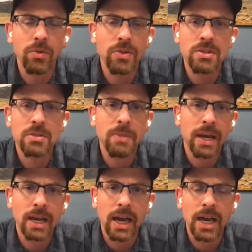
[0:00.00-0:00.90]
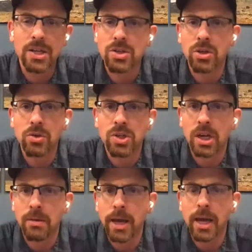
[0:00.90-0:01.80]
this is my guy, you should go check
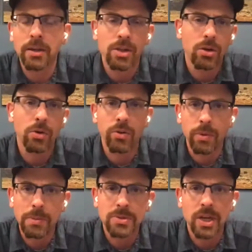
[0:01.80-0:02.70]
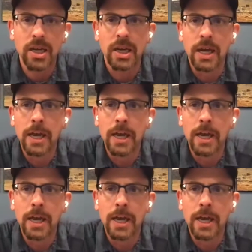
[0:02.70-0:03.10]
him out. You go to their website.